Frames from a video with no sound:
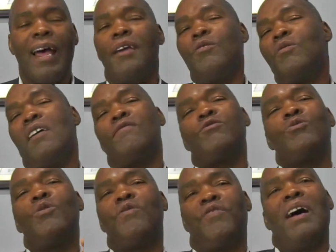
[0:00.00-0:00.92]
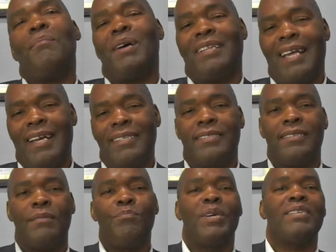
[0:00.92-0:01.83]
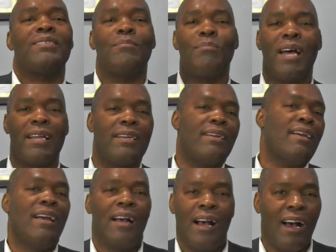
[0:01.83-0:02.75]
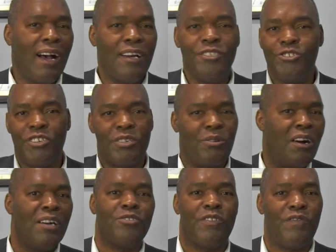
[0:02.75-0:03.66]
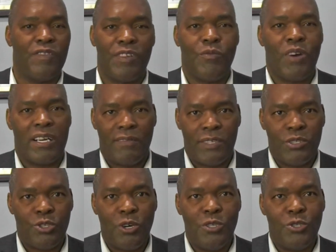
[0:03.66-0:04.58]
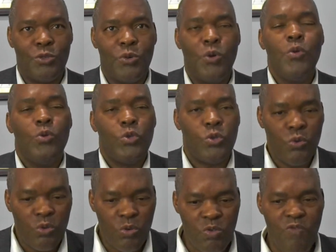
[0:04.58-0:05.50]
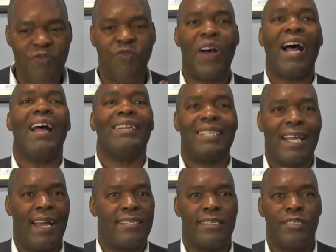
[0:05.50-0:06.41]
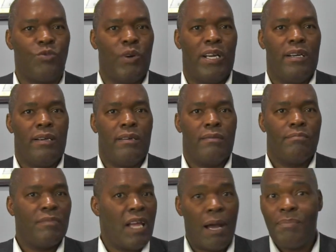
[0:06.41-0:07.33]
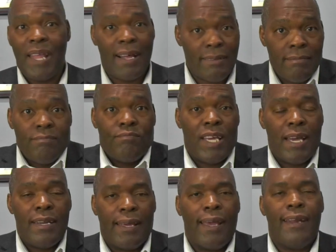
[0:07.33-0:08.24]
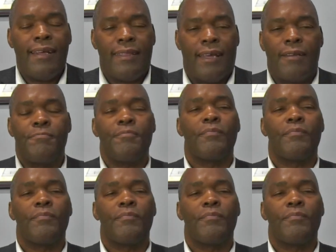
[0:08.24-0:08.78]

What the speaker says: I don't have to go file my taxes and pay somebody 100 or 150, whatever they charge you, to file taxes when I'm not getting anything.